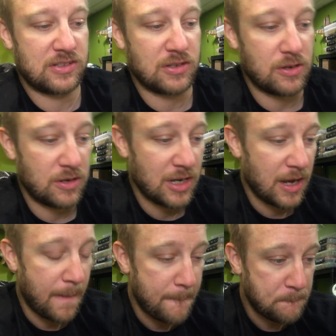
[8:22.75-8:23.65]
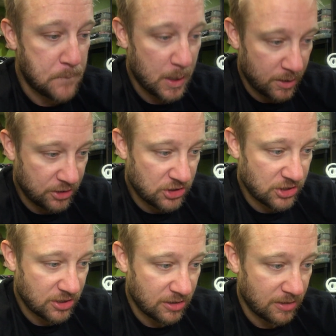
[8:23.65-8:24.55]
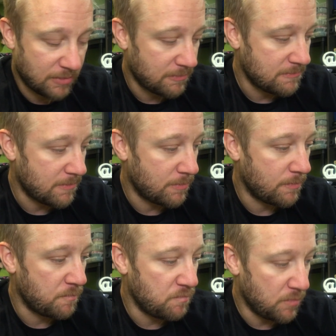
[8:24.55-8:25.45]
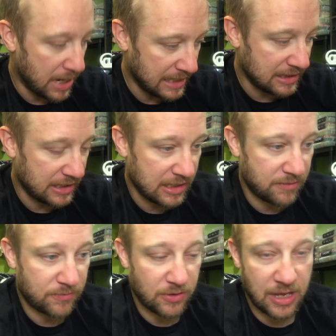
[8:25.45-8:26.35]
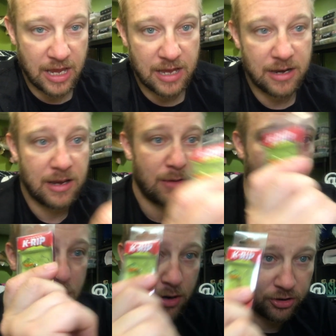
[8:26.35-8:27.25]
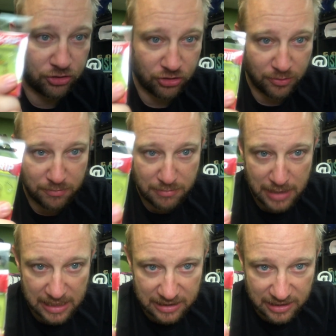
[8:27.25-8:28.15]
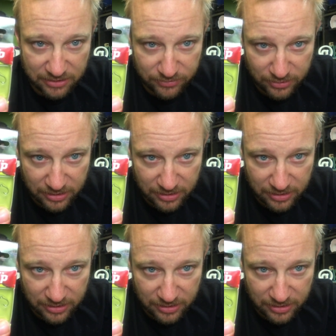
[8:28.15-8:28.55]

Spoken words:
So perch mainly for that, perch mainly for